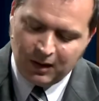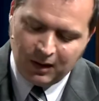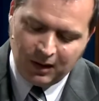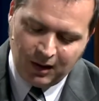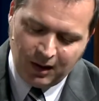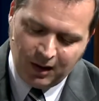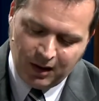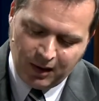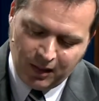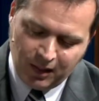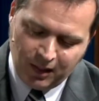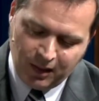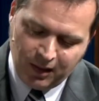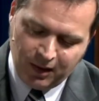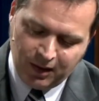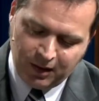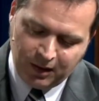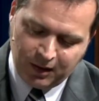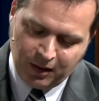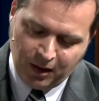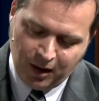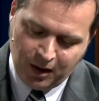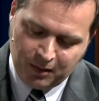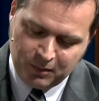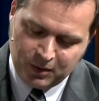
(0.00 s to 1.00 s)
in the
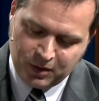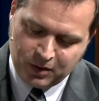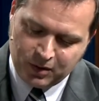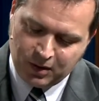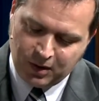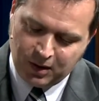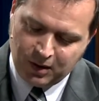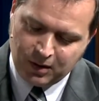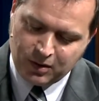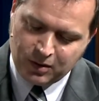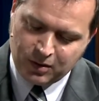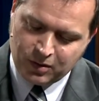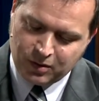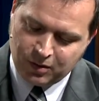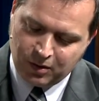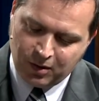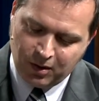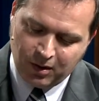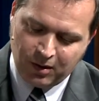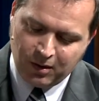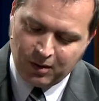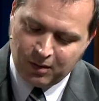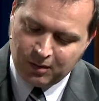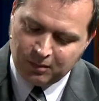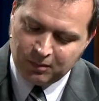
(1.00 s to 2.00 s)
climate change
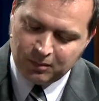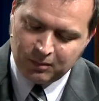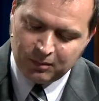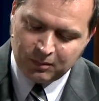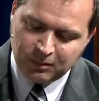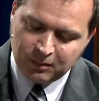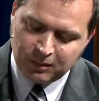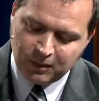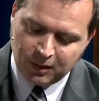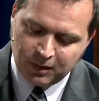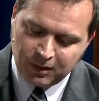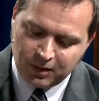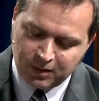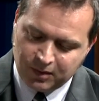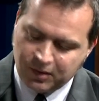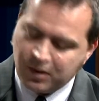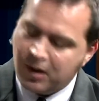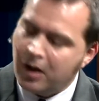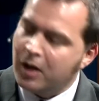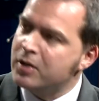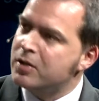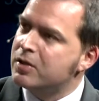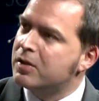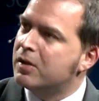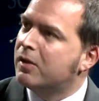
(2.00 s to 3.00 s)

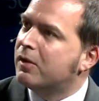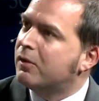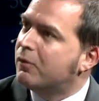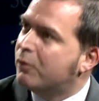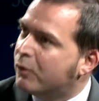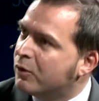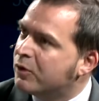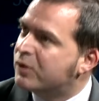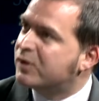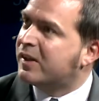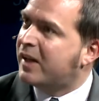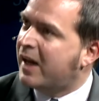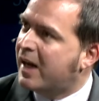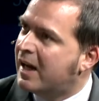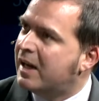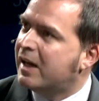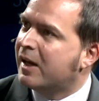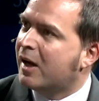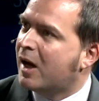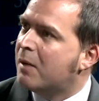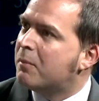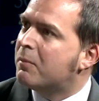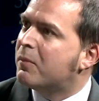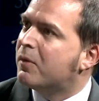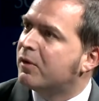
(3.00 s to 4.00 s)
discussion for scaling
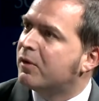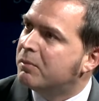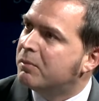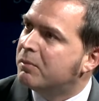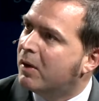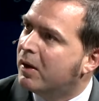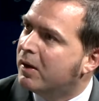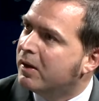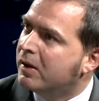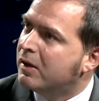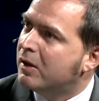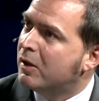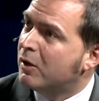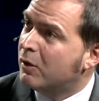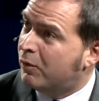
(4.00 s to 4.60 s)
up money,